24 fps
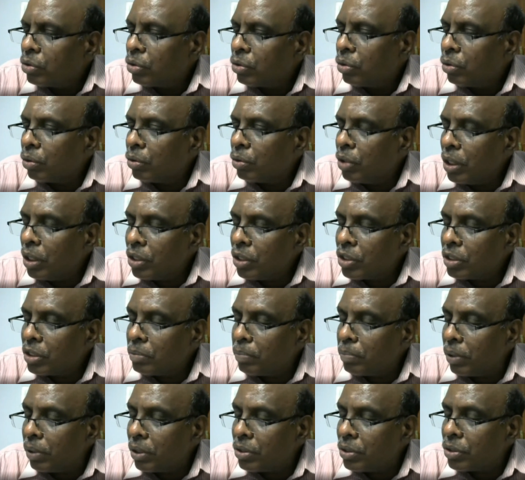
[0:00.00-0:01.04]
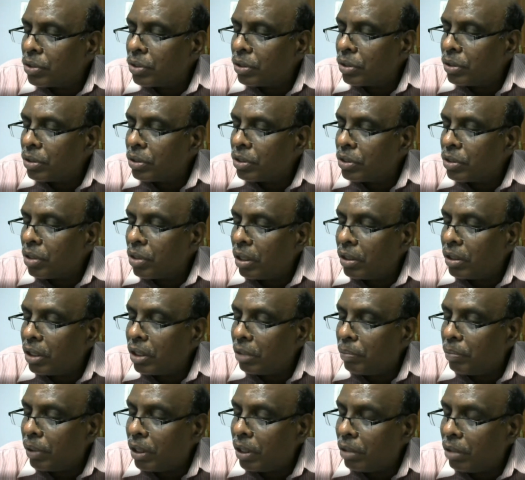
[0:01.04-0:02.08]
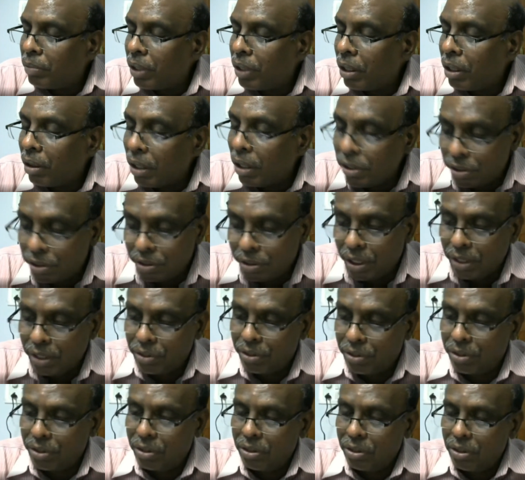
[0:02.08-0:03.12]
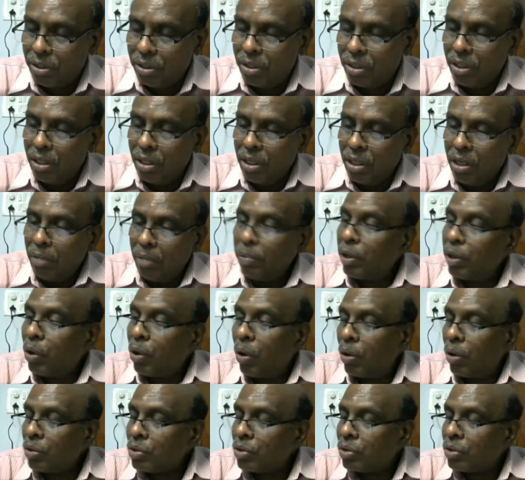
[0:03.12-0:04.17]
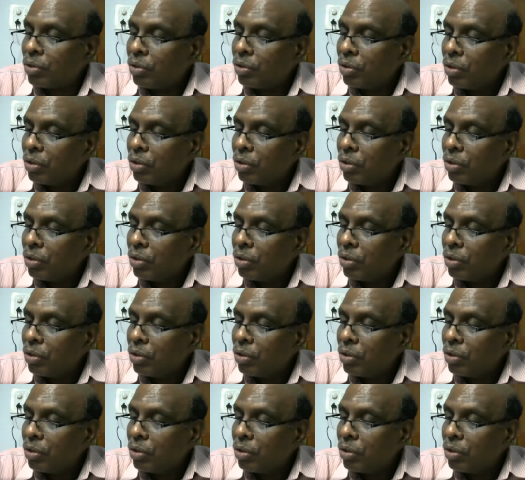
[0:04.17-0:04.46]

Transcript: So this person started becoming restless because